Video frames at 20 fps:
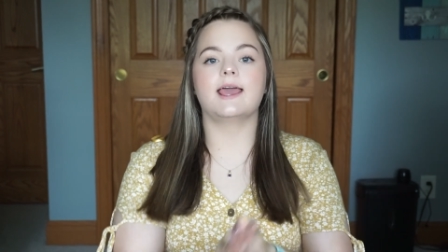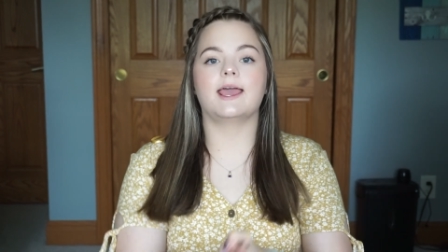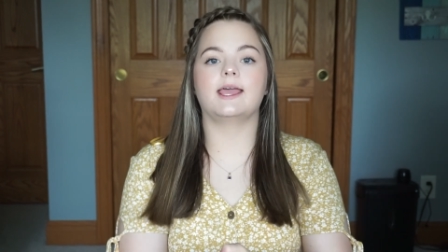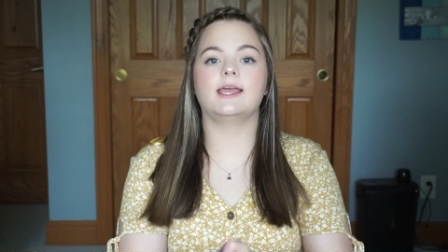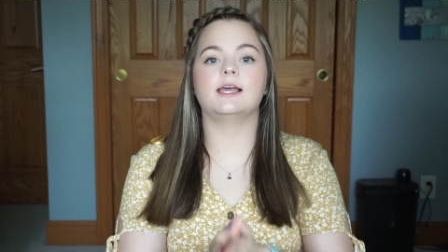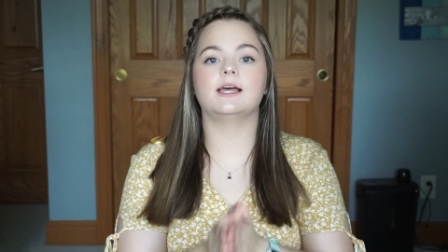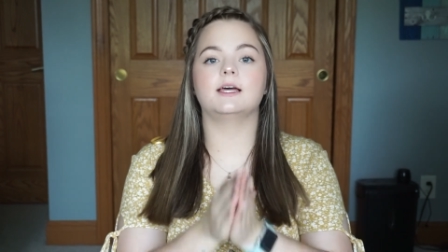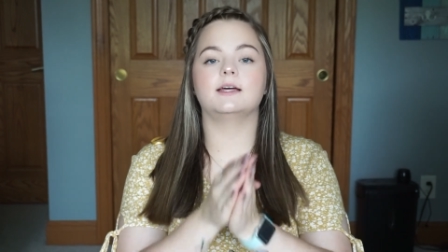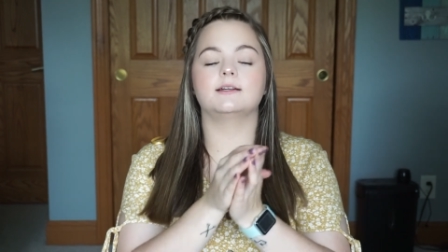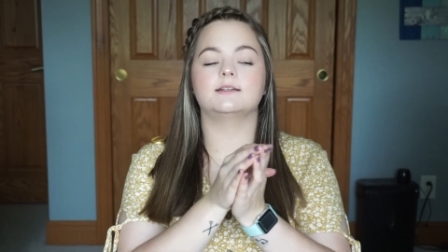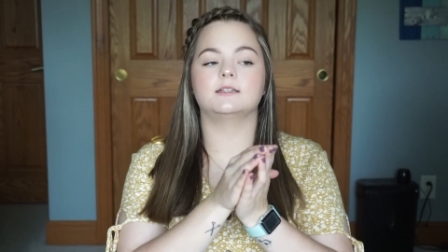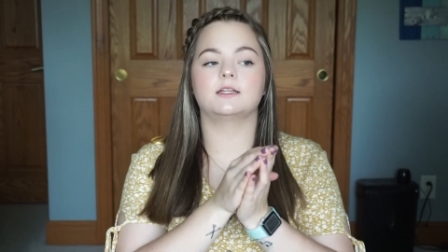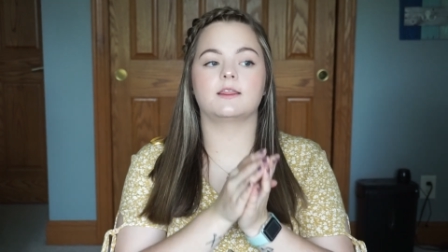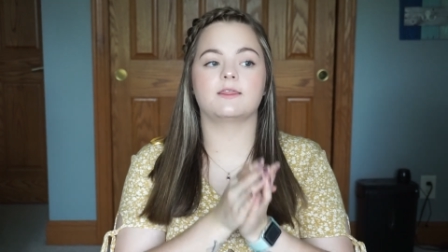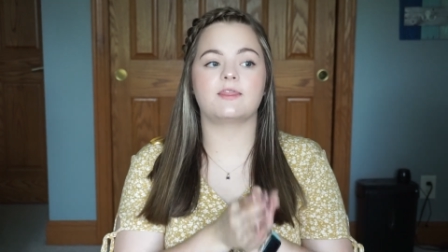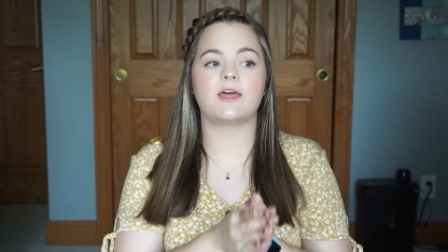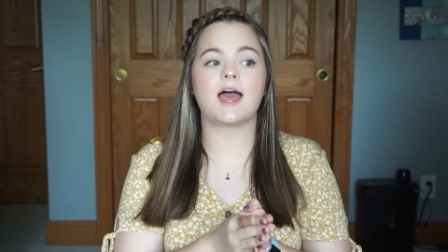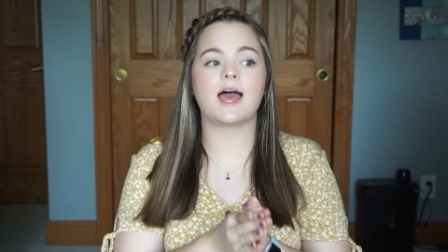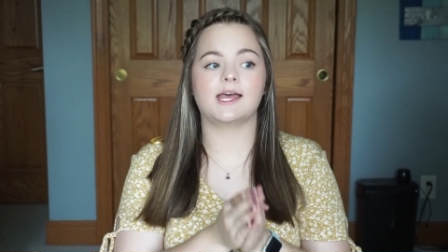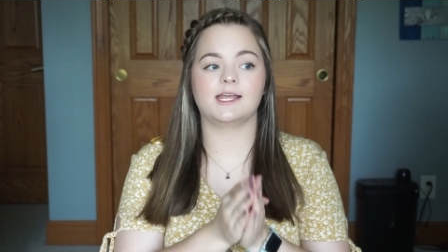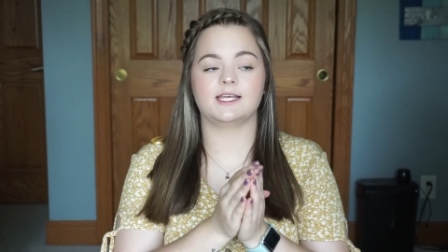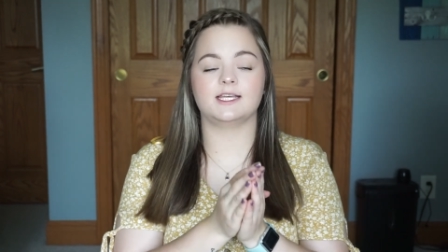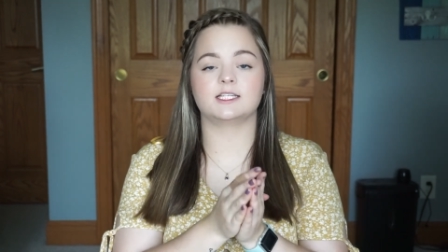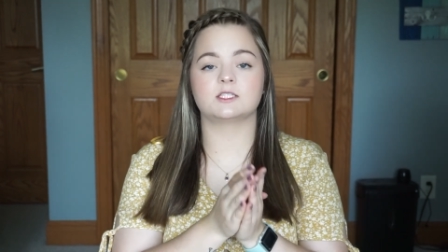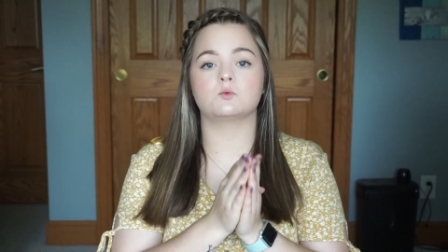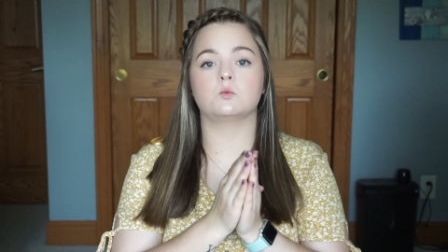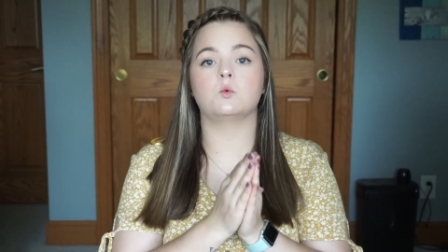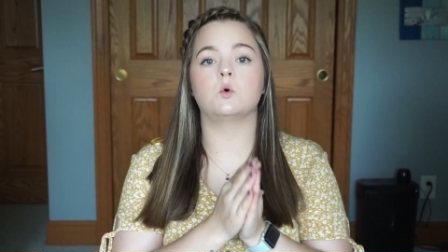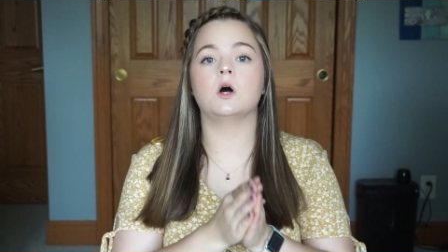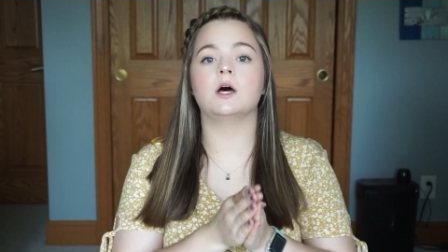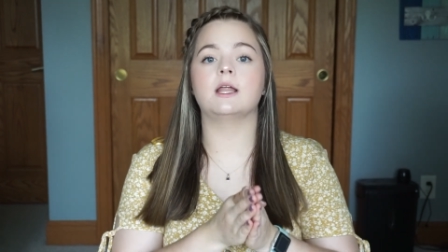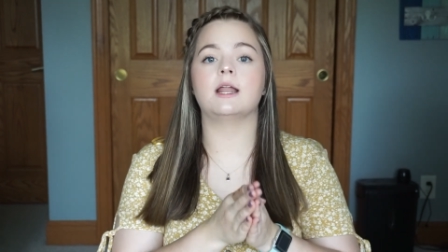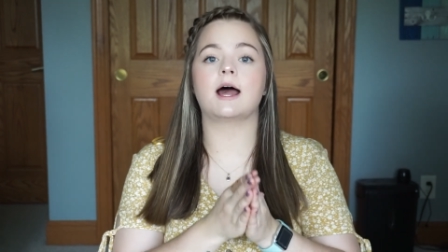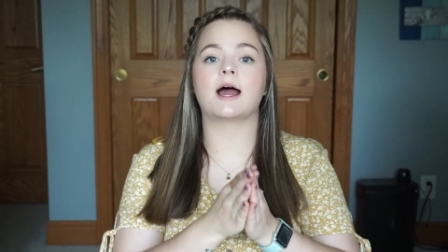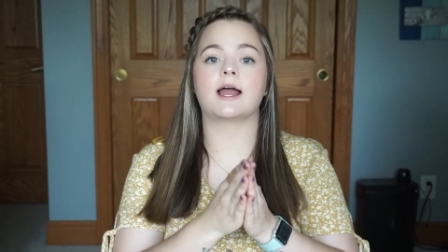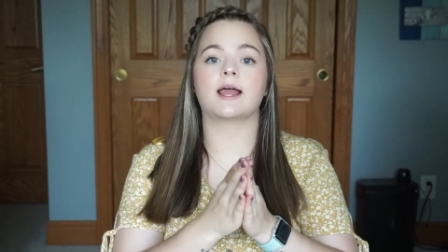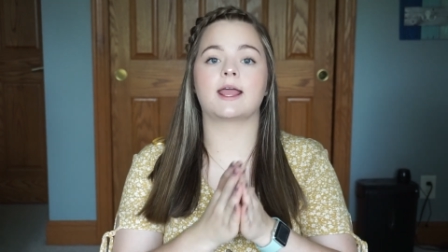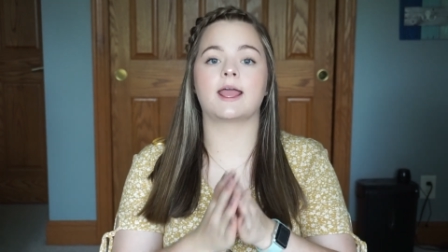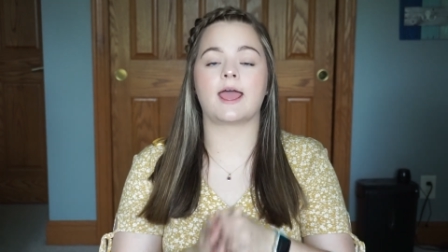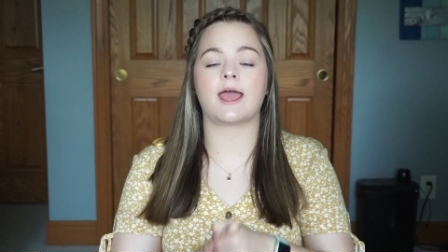and that is what
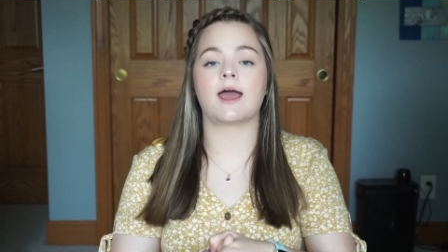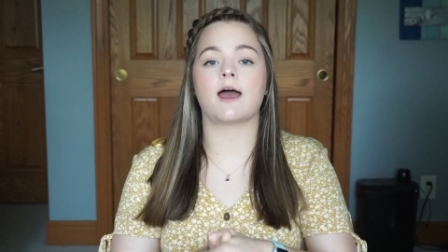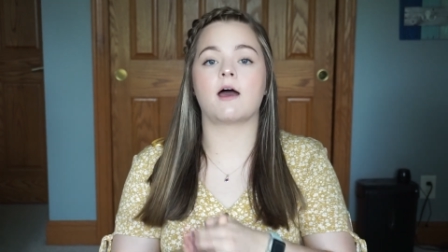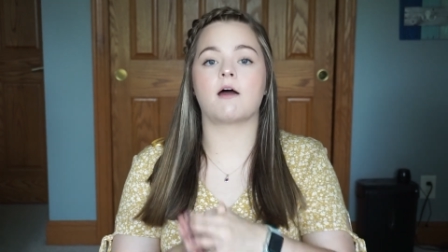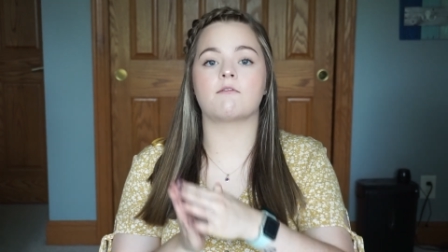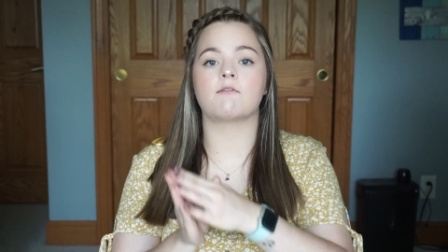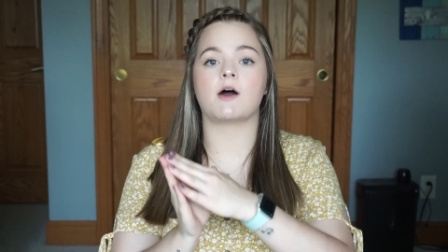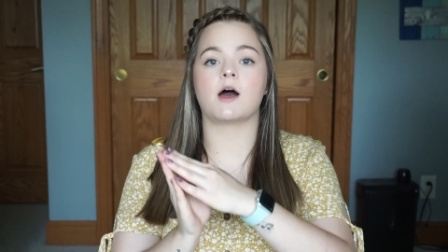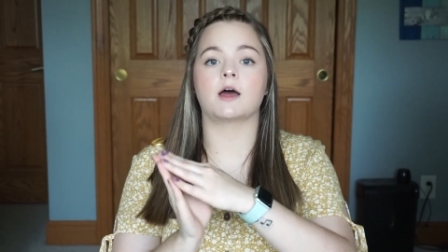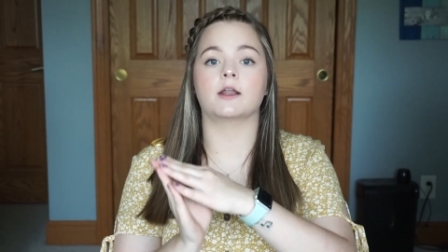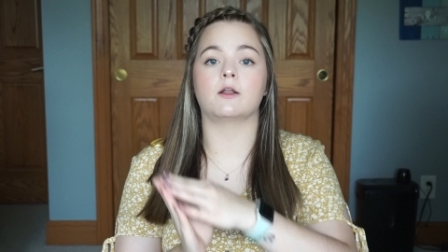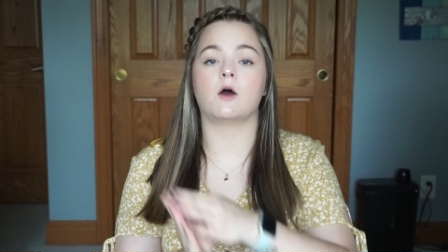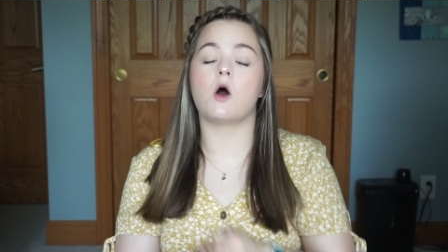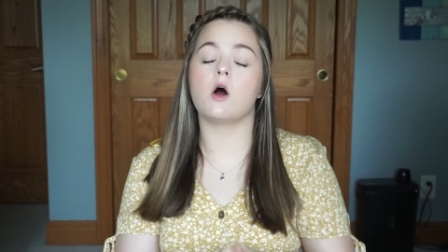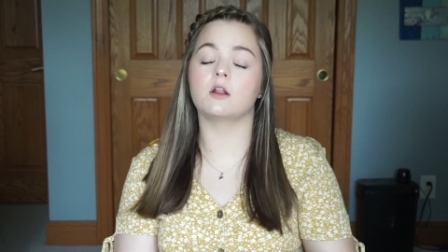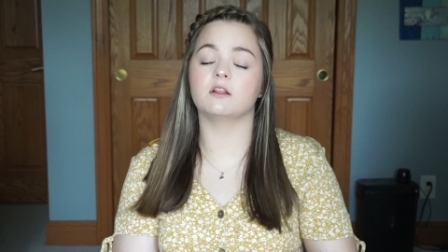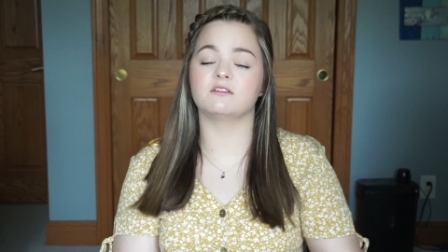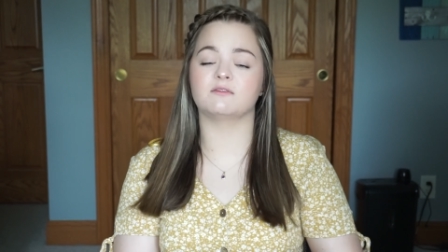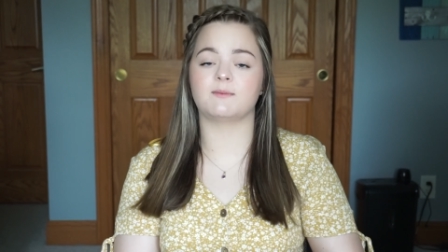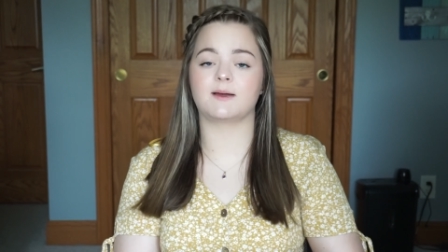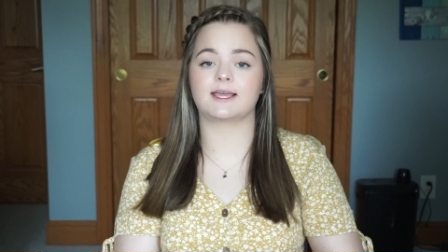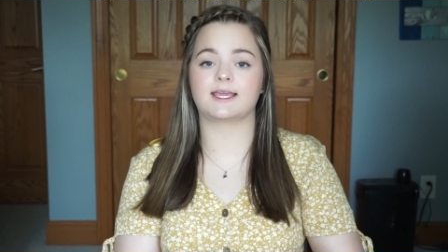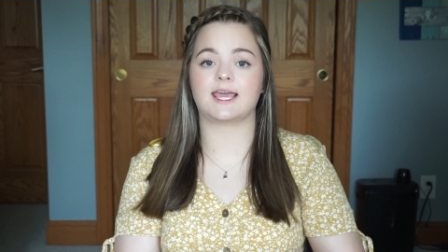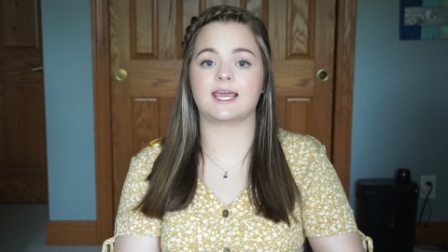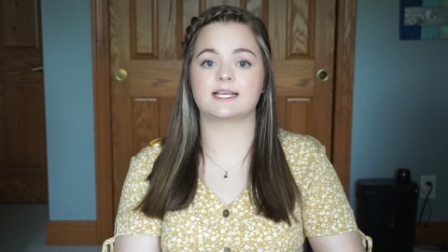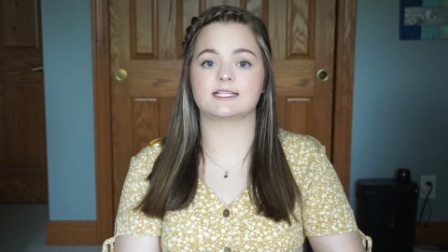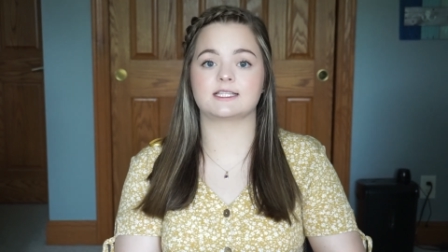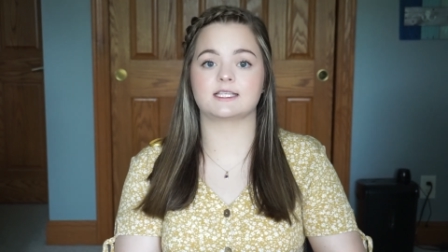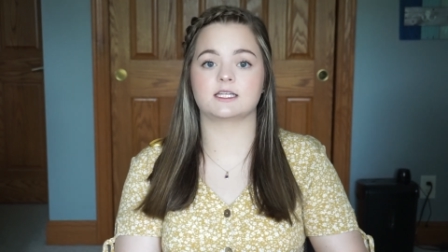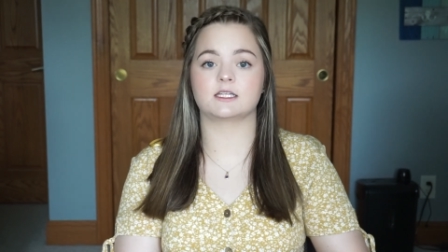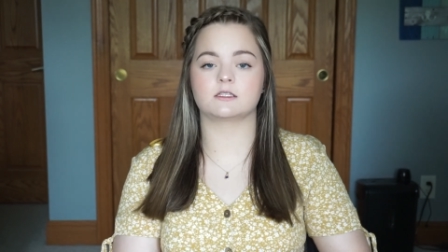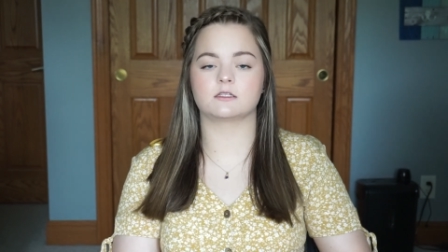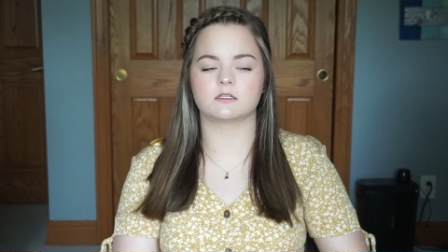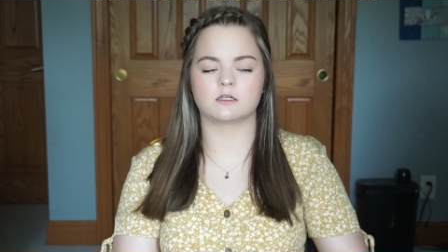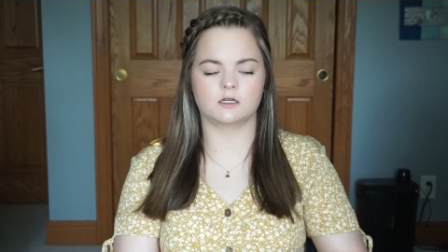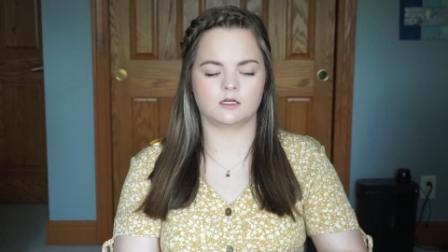I have on all of my cases.